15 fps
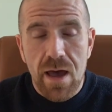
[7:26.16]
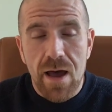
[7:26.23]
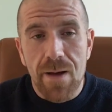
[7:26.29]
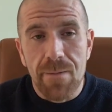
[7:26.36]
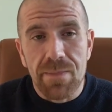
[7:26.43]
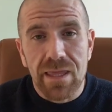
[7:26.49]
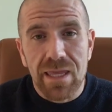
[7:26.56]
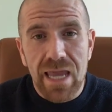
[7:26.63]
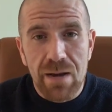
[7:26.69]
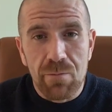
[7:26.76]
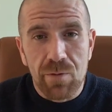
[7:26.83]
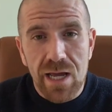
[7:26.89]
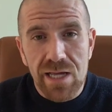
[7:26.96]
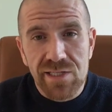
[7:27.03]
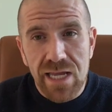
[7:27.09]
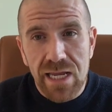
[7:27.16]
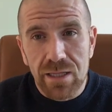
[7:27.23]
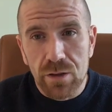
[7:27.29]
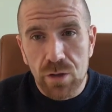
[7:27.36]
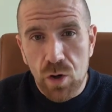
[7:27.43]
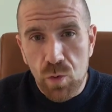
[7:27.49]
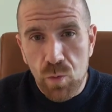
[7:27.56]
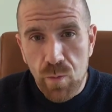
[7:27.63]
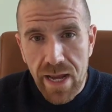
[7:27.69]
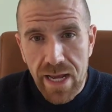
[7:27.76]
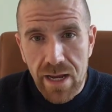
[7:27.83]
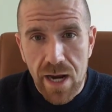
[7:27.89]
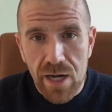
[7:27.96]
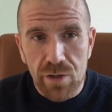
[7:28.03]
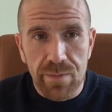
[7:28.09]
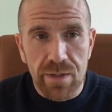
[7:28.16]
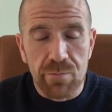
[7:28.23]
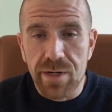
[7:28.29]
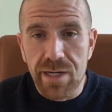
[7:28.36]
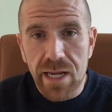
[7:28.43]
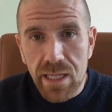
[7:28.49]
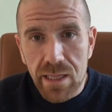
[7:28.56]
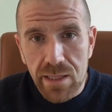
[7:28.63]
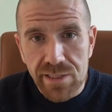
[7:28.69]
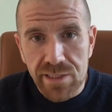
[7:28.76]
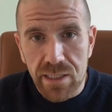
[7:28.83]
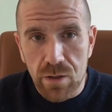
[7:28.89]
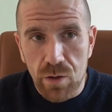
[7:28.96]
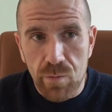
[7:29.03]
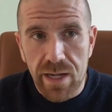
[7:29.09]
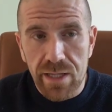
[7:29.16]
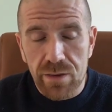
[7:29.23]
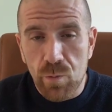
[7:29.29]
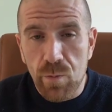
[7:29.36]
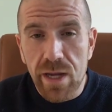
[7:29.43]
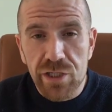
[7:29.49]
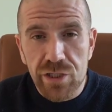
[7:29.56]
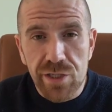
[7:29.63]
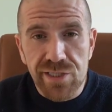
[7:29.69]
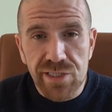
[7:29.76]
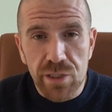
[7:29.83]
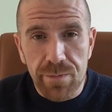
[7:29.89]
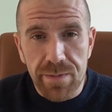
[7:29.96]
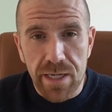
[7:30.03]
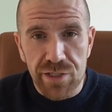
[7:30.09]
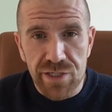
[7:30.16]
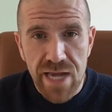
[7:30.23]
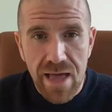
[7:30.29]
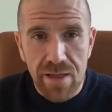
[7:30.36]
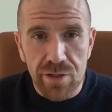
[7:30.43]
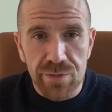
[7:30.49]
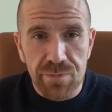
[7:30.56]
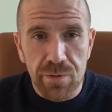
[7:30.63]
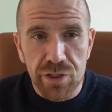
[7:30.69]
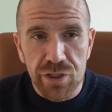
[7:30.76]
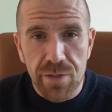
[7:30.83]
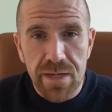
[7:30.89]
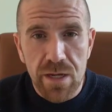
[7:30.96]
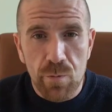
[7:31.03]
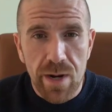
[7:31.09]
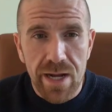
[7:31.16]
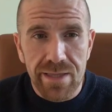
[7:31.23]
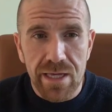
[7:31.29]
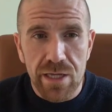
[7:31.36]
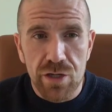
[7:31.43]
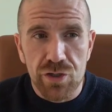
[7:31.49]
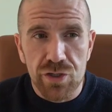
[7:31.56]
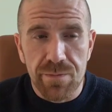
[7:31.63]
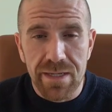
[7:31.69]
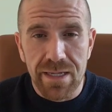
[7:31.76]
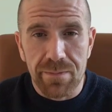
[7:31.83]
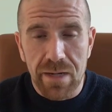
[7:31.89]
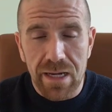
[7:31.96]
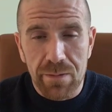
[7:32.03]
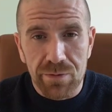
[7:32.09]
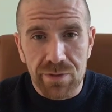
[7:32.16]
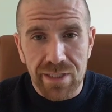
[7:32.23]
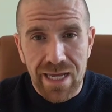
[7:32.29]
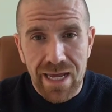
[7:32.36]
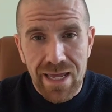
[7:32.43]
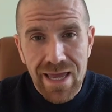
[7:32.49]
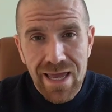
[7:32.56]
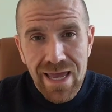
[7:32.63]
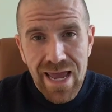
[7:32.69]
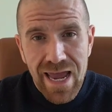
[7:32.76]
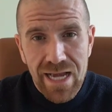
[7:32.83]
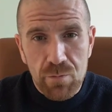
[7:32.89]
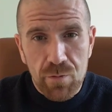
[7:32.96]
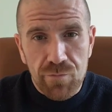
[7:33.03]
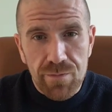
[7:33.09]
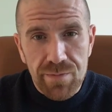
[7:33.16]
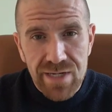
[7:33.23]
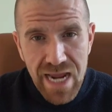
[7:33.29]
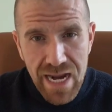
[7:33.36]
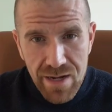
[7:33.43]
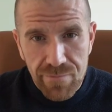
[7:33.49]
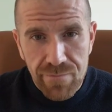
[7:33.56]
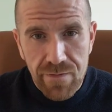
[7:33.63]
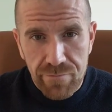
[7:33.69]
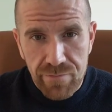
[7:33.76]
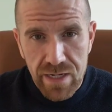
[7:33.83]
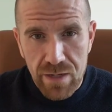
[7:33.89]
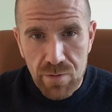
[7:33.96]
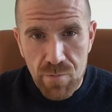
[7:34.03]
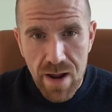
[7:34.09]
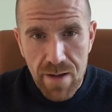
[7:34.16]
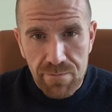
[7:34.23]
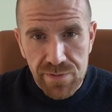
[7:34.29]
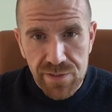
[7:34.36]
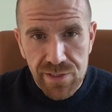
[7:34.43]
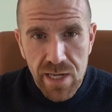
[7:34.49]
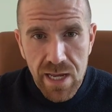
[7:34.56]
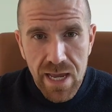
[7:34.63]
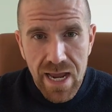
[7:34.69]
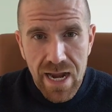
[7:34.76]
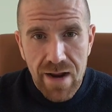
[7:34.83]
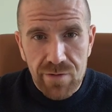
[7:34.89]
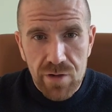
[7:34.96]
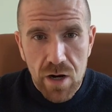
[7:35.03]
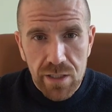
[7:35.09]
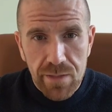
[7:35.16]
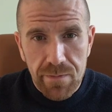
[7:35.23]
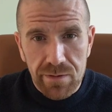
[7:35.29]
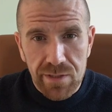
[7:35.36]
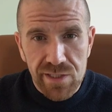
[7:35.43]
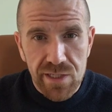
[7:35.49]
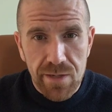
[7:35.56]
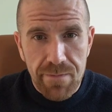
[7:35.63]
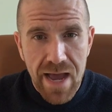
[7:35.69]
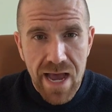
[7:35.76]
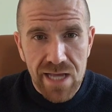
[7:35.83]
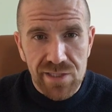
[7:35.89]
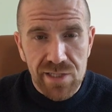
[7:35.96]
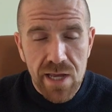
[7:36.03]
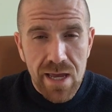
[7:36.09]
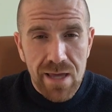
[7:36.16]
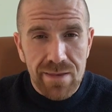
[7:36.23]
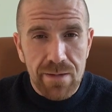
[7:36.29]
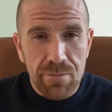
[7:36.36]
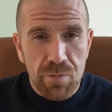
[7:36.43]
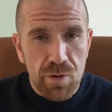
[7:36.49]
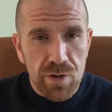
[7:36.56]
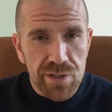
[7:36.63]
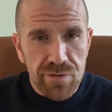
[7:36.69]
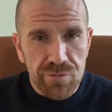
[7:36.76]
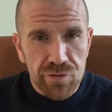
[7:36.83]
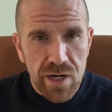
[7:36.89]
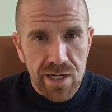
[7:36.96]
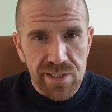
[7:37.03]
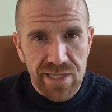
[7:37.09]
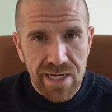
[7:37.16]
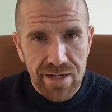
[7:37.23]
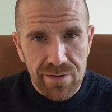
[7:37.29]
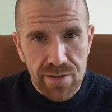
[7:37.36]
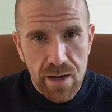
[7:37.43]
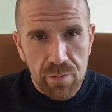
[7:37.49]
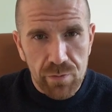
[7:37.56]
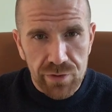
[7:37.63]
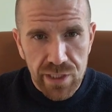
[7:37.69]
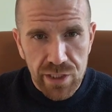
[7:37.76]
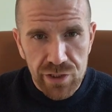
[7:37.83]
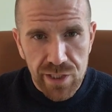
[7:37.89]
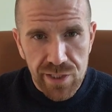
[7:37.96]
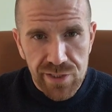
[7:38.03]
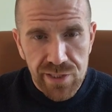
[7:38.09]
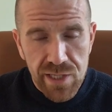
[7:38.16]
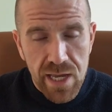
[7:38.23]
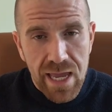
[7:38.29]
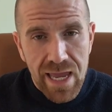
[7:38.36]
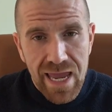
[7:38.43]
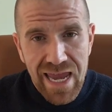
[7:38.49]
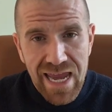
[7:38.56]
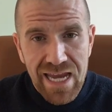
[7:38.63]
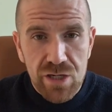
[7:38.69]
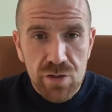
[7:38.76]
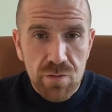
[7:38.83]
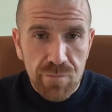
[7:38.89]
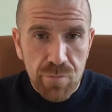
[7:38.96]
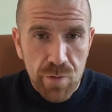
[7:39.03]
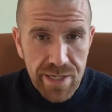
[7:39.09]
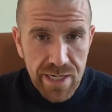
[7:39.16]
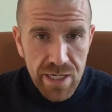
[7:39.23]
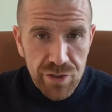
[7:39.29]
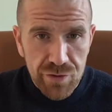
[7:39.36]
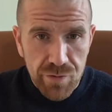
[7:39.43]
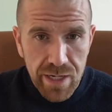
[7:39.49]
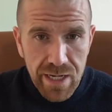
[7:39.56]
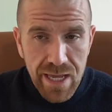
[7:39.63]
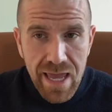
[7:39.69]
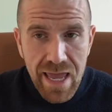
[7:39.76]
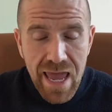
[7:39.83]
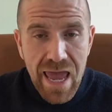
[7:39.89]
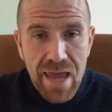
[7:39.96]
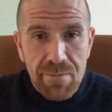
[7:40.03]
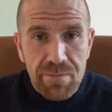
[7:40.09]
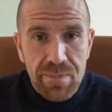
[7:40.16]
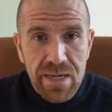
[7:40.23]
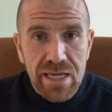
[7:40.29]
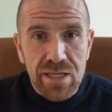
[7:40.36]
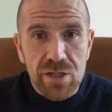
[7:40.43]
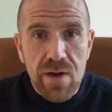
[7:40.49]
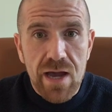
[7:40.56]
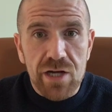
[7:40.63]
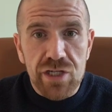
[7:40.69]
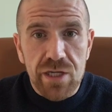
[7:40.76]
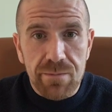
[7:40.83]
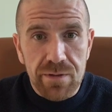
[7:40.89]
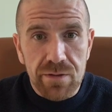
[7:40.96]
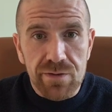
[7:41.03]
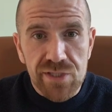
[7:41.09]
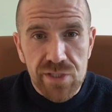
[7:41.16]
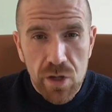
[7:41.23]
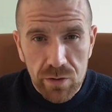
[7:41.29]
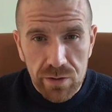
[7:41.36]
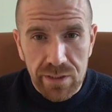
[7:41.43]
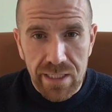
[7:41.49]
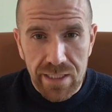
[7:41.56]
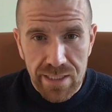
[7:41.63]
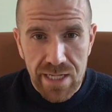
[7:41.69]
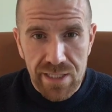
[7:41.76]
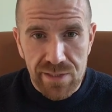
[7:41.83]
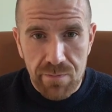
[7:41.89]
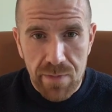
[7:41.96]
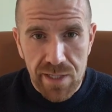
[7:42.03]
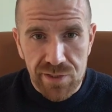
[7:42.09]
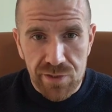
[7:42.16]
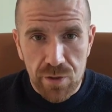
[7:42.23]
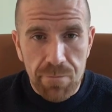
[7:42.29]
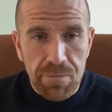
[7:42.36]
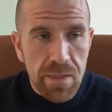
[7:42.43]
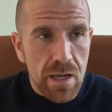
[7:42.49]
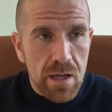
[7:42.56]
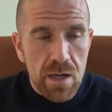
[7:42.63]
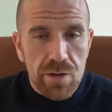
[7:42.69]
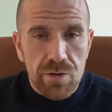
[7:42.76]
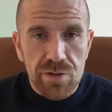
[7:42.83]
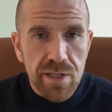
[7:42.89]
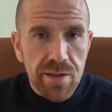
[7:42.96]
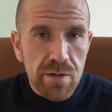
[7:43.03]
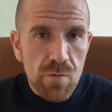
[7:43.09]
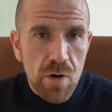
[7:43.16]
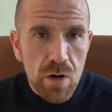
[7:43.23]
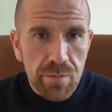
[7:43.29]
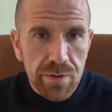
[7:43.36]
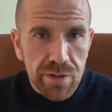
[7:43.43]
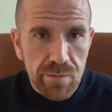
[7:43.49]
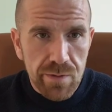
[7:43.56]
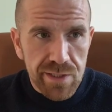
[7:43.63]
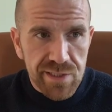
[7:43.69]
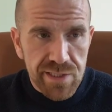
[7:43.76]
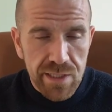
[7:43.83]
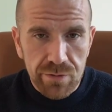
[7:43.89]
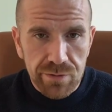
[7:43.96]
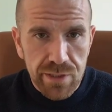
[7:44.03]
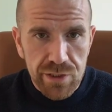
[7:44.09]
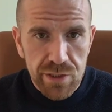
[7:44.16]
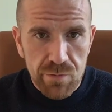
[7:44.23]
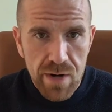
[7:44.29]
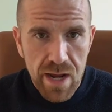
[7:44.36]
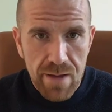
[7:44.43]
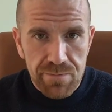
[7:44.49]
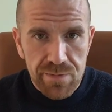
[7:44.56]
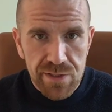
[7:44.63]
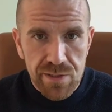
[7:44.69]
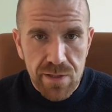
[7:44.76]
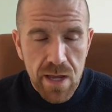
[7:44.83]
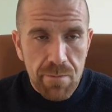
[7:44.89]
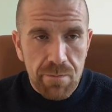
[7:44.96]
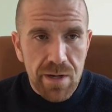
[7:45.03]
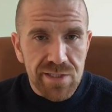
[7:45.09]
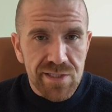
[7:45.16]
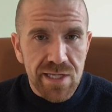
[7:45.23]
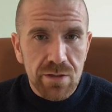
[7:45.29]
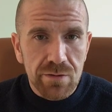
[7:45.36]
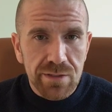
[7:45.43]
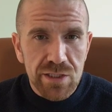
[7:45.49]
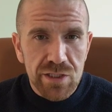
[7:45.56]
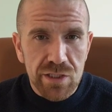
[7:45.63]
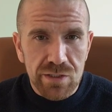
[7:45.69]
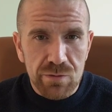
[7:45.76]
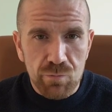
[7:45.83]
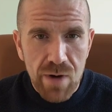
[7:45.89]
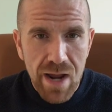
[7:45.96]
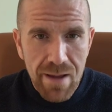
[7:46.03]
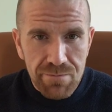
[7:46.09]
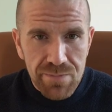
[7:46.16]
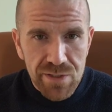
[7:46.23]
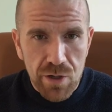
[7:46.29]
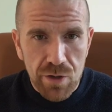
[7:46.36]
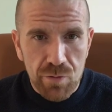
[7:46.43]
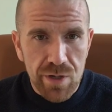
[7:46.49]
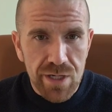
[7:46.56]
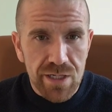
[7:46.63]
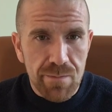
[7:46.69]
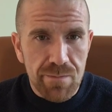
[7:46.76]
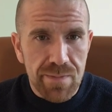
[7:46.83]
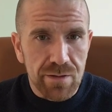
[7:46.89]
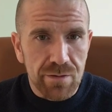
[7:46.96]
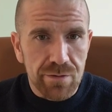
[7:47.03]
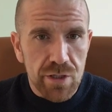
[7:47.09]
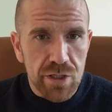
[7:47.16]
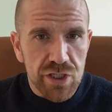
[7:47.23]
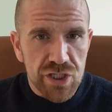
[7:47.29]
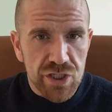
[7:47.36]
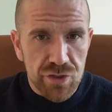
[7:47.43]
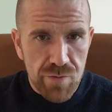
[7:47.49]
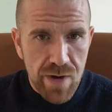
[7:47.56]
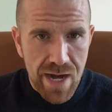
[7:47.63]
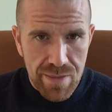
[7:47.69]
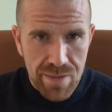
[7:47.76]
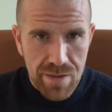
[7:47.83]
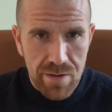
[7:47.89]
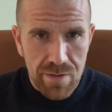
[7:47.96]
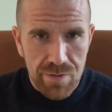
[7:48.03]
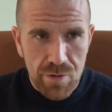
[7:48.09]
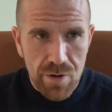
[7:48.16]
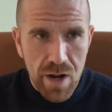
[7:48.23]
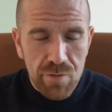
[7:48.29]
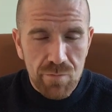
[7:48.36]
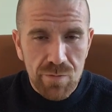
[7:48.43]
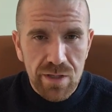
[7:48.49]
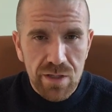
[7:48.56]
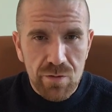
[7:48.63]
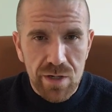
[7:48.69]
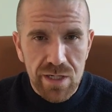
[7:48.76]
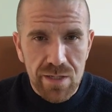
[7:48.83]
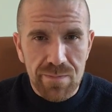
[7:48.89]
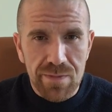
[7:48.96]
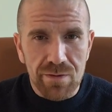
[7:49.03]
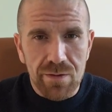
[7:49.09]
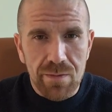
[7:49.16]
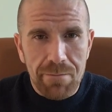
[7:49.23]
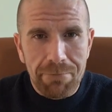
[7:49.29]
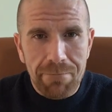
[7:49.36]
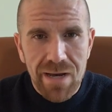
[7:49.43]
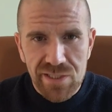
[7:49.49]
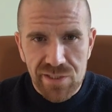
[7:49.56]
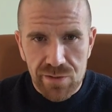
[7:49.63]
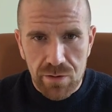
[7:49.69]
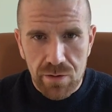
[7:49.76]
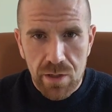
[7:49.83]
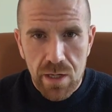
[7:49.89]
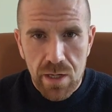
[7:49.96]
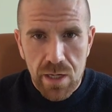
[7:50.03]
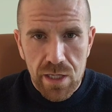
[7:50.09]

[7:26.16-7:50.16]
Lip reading: And when I say low weight, I don't mean ridiculously low weight. The weight should still be a challenge, but it should be a weight that you should be able to get anywhere from 10 to 15 reps. And I've talked about this in the past, the importance of trying to stay in double digits. A, to avoid injury, and B, to actually build solid, lean, dense muscle. There's nothing wrong with doing single digit reps, but single digit reps are going to build strength. They're not really going to build muscle.